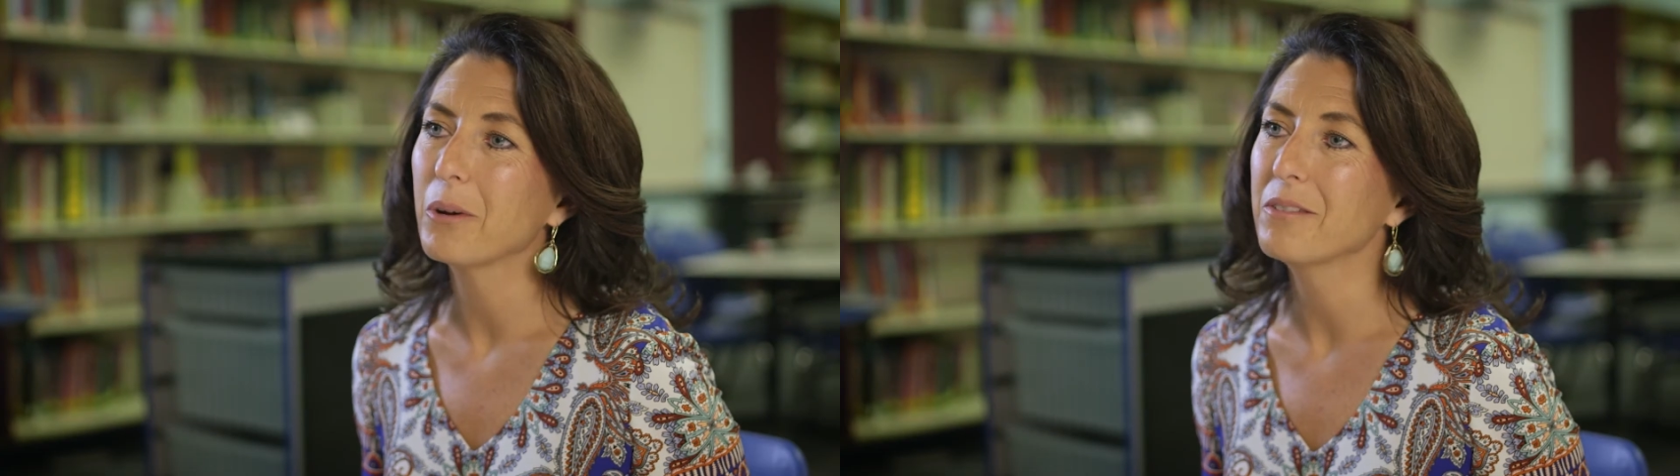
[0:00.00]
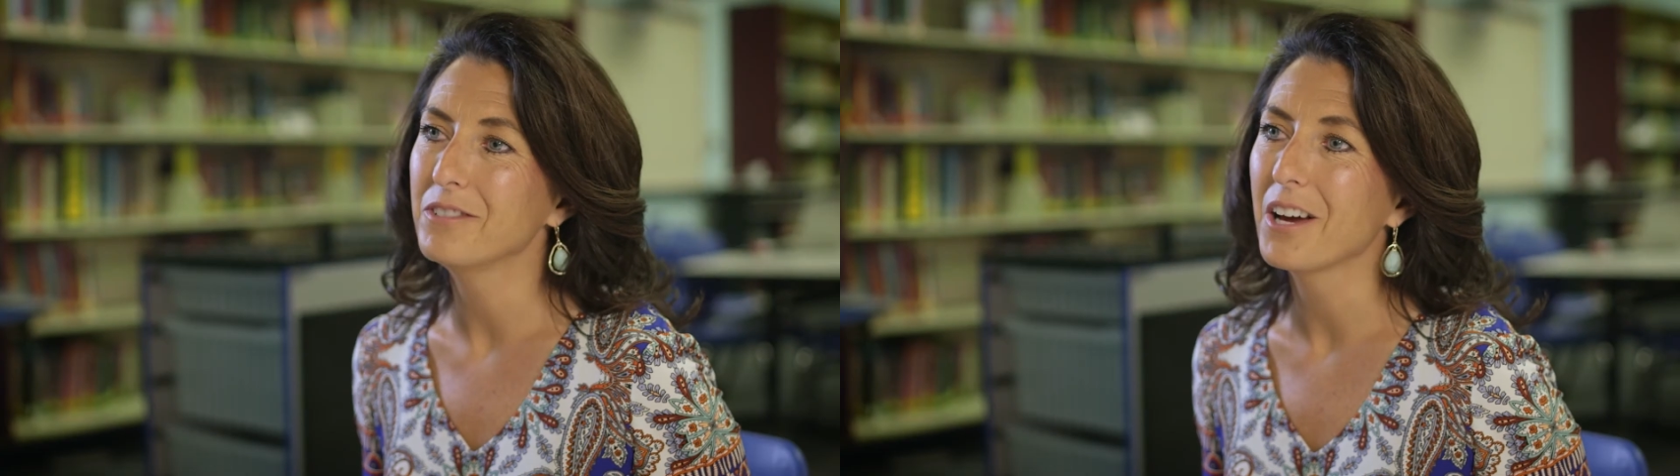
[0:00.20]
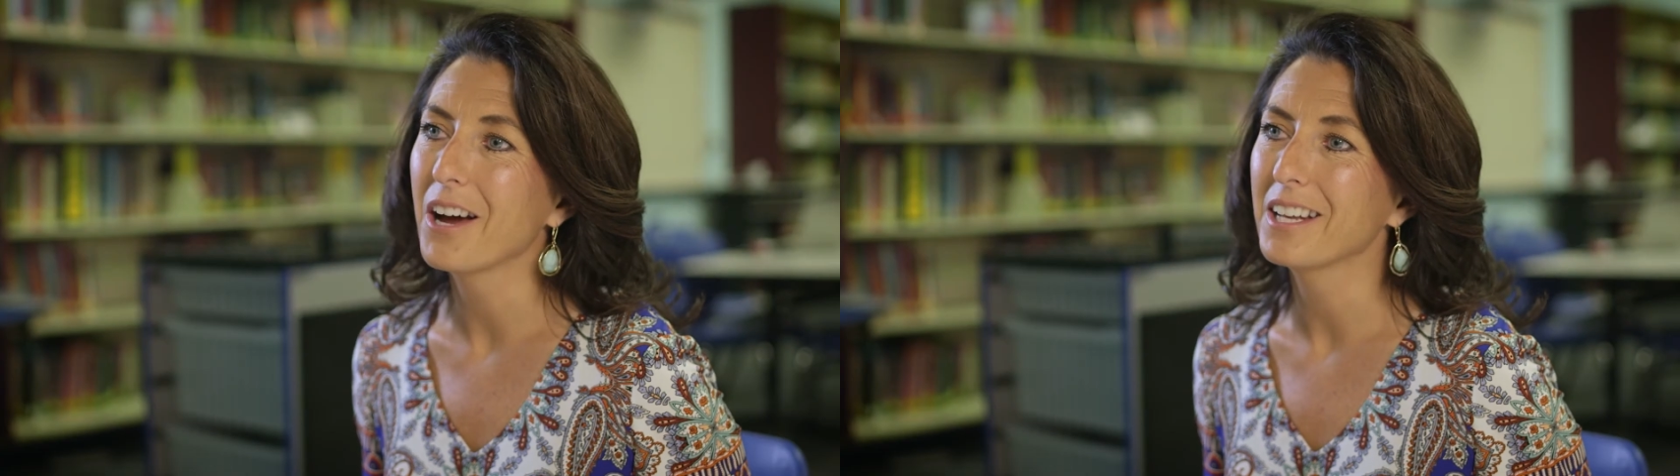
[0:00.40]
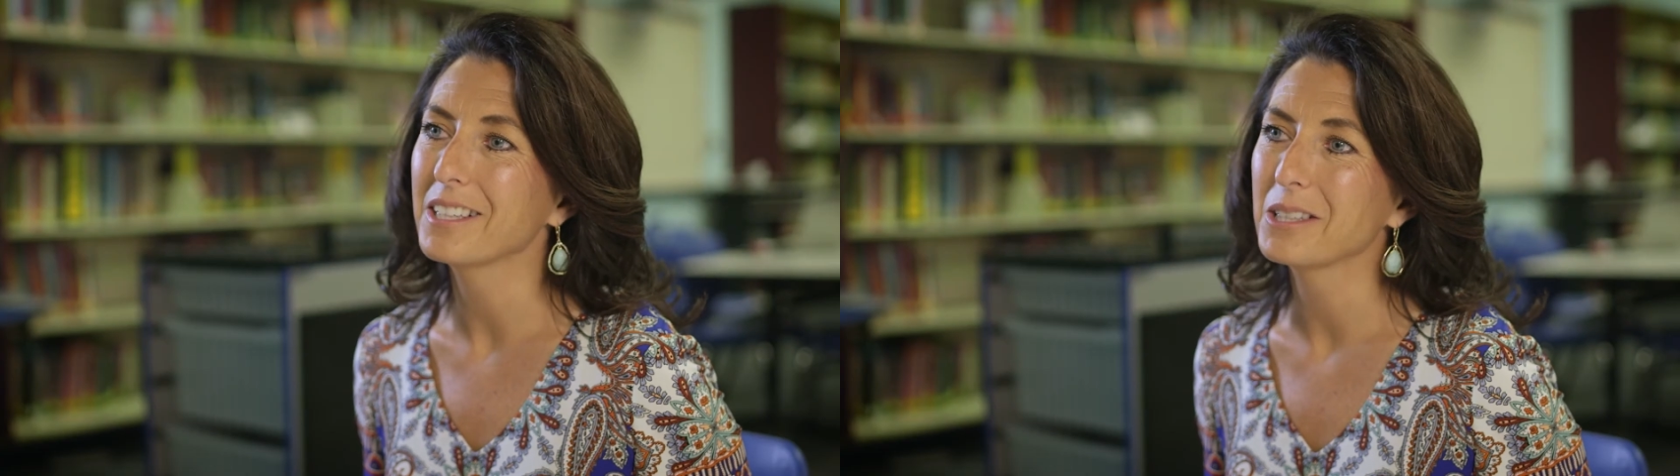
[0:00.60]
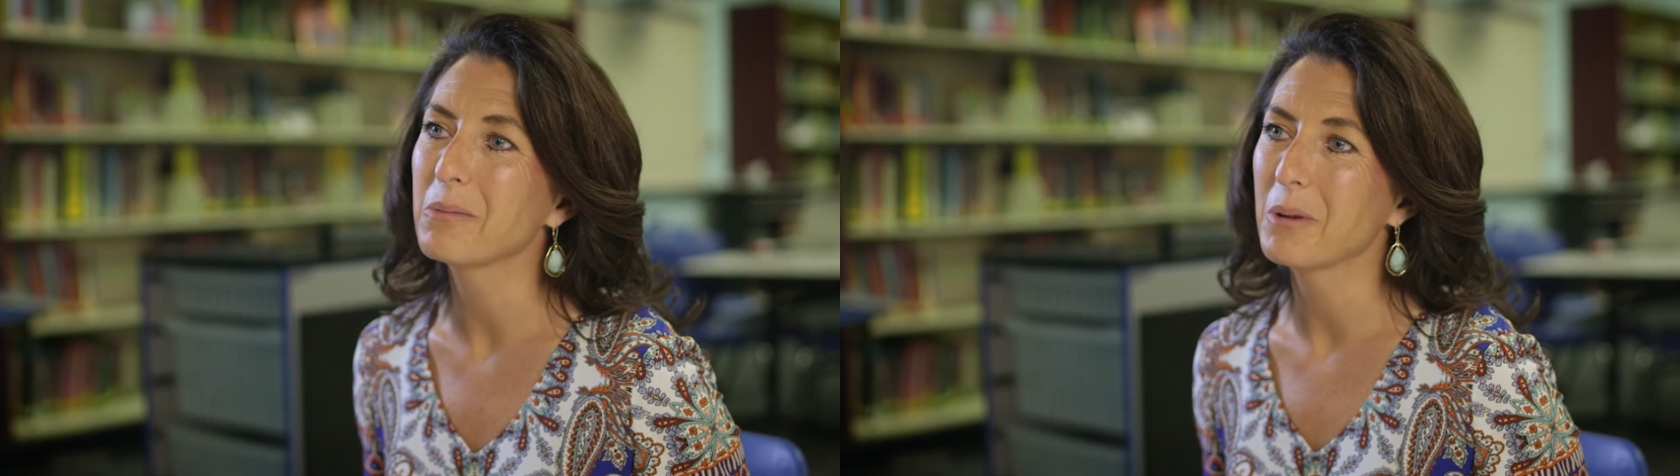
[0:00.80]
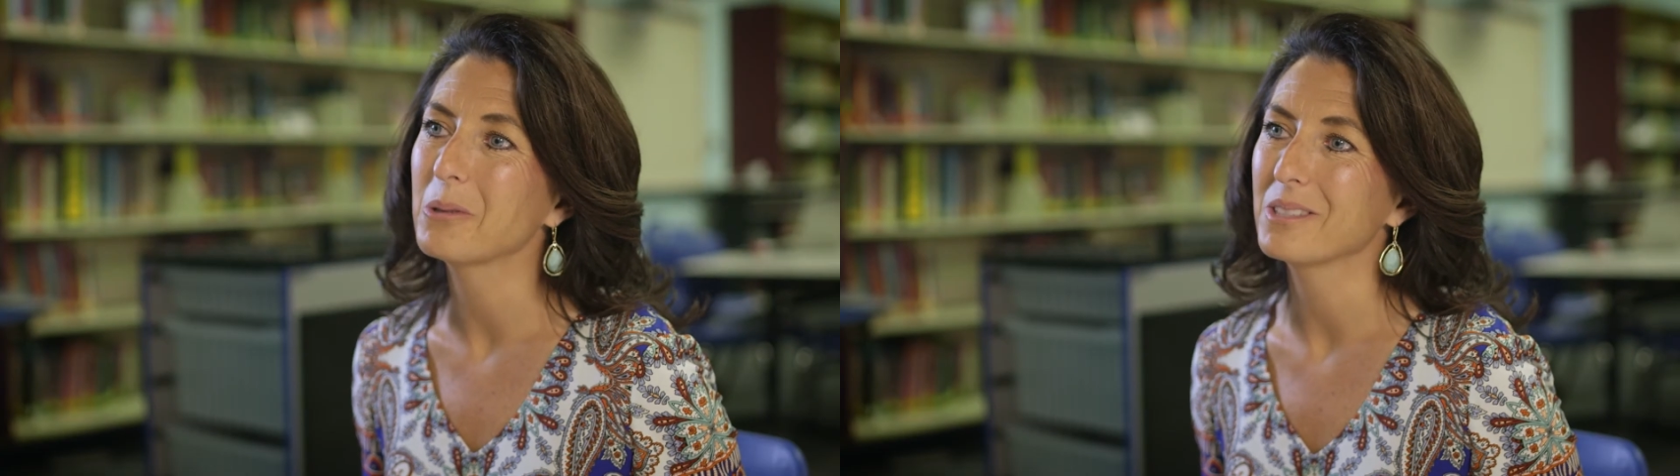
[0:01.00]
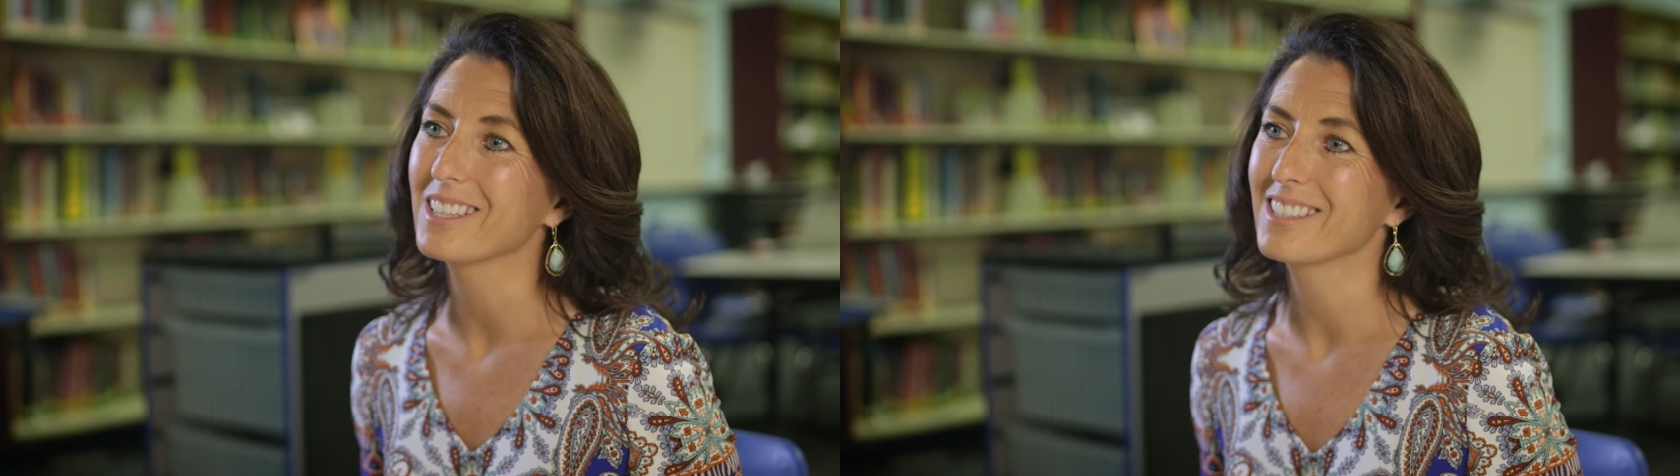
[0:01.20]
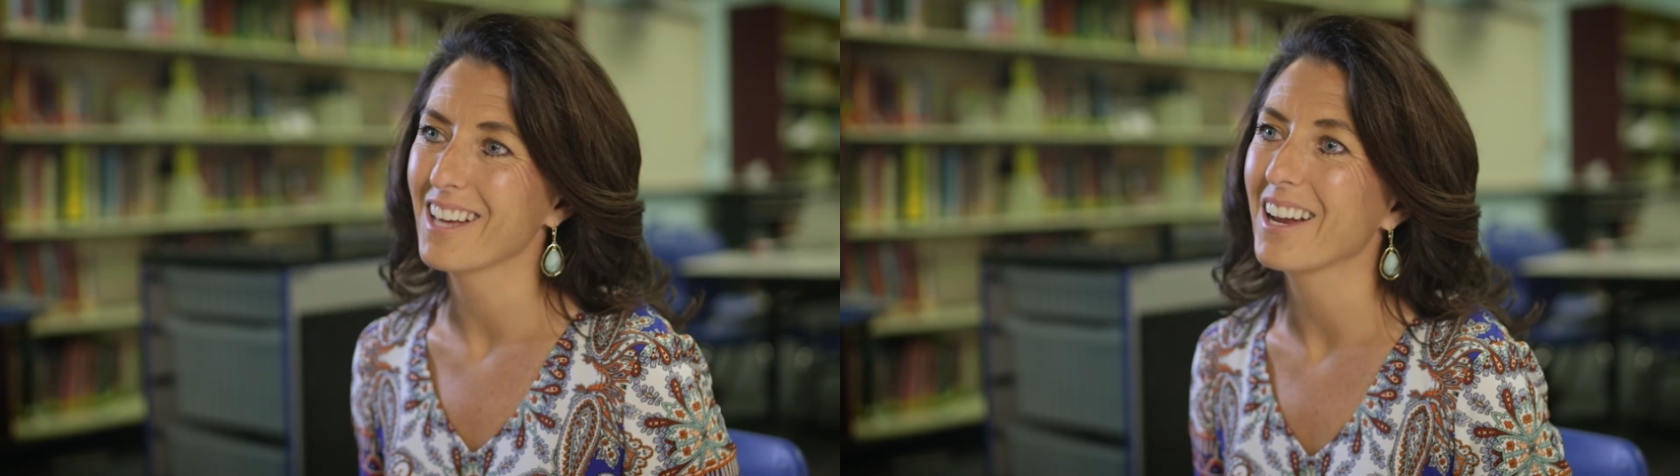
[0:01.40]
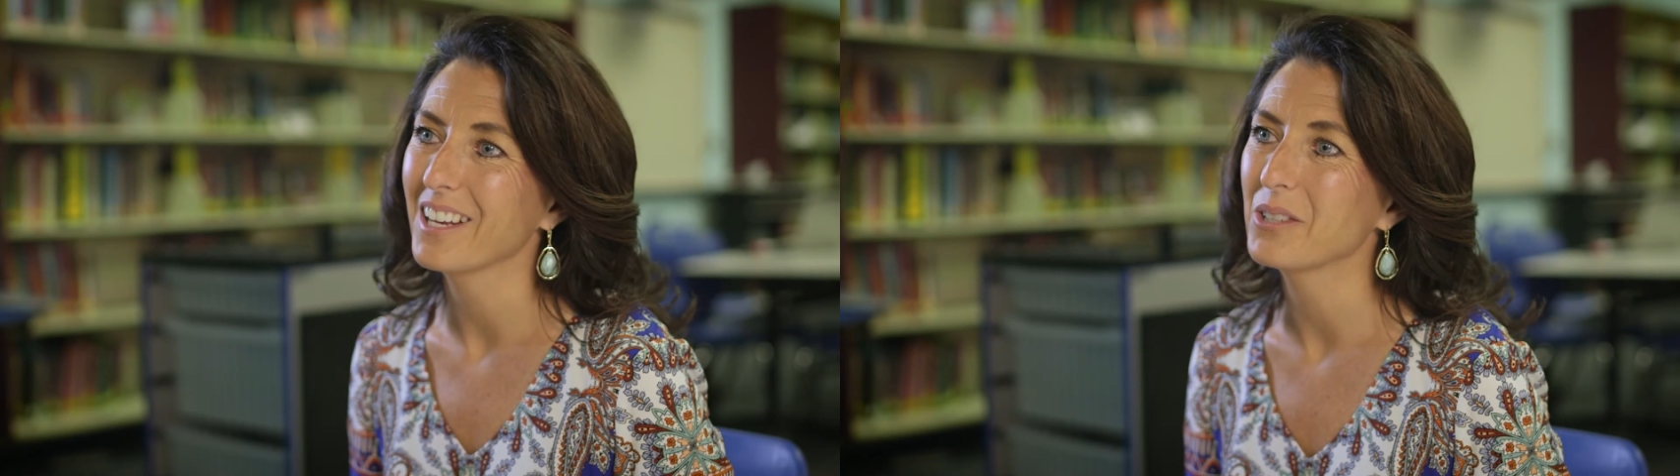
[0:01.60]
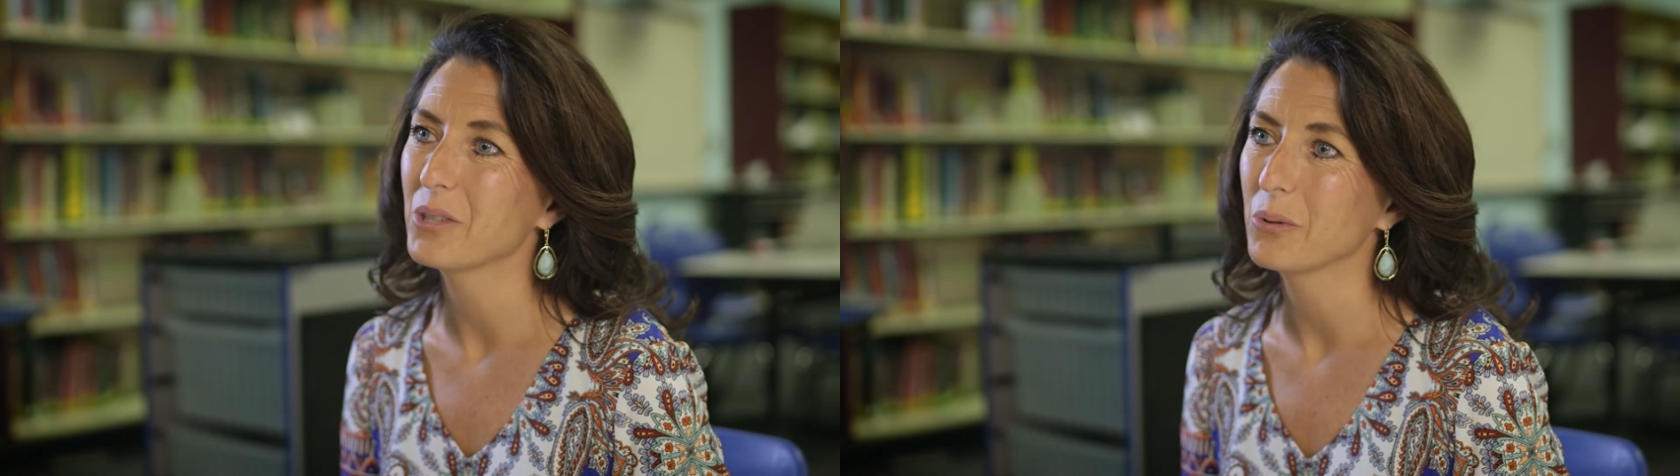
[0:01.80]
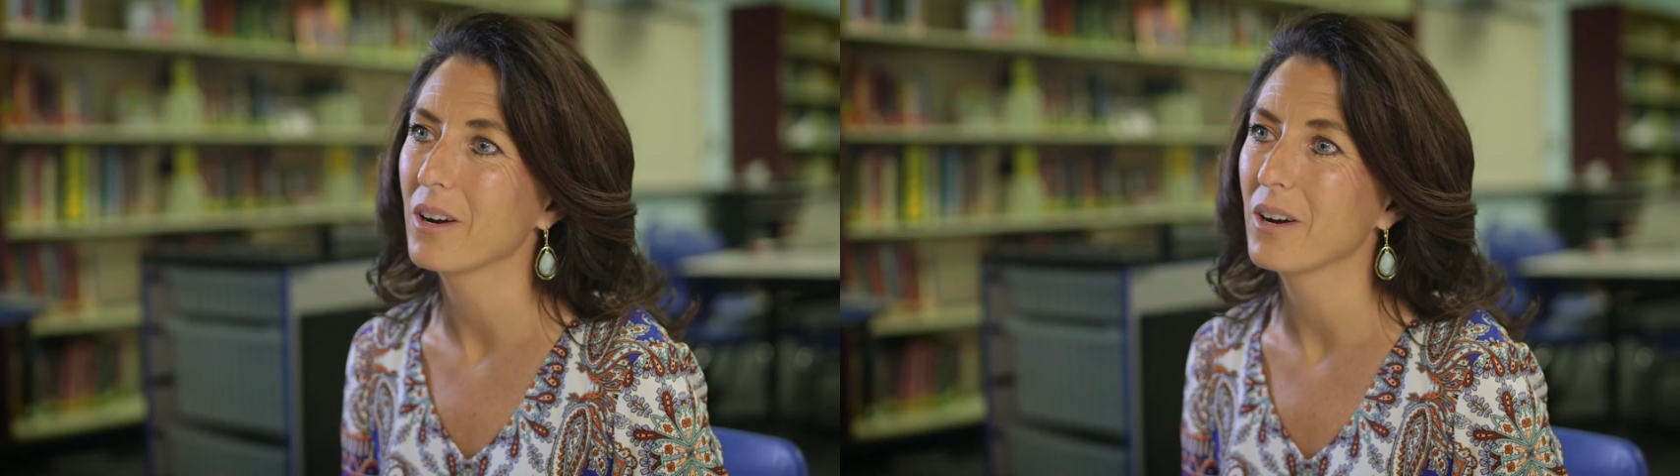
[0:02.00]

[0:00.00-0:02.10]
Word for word: we've done, it's the most exciting to